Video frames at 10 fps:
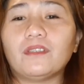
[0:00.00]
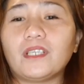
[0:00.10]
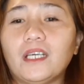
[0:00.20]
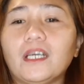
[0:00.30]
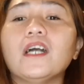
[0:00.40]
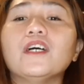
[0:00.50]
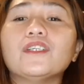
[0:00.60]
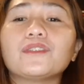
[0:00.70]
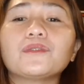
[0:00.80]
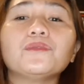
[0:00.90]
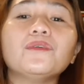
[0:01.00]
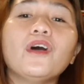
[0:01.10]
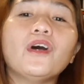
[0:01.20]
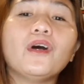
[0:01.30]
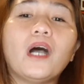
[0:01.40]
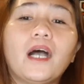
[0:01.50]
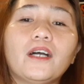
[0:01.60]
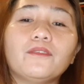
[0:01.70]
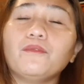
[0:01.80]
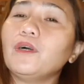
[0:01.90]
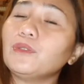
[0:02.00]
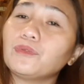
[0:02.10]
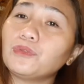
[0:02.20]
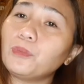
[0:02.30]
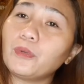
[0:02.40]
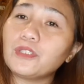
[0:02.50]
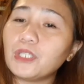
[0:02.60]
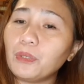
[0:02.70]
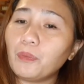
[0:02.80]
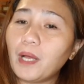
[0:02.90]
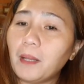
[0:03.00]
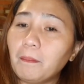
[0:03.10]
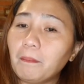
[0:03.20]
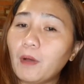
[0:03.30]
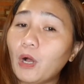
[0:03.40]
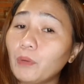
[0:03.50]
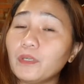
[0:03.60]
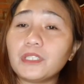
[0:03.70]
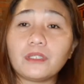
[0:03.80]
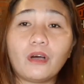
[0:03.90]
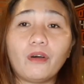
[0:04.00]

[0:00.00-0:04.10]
Okay, so 1 to 2% will always